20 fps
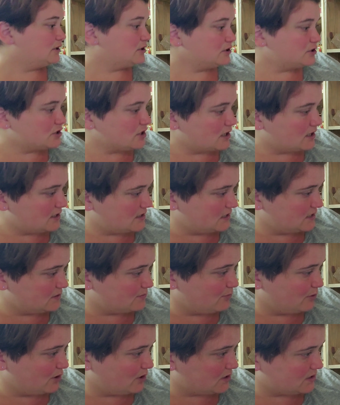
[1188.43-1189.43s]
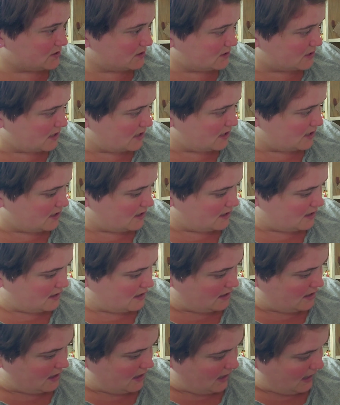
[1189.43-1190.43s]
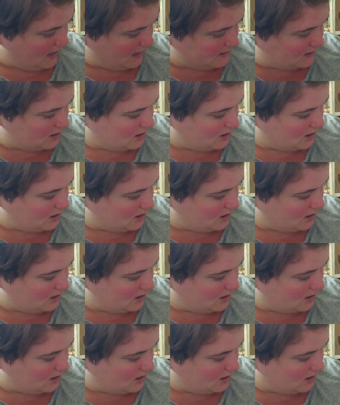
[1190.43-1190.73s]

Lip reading: good chunk of these books I'd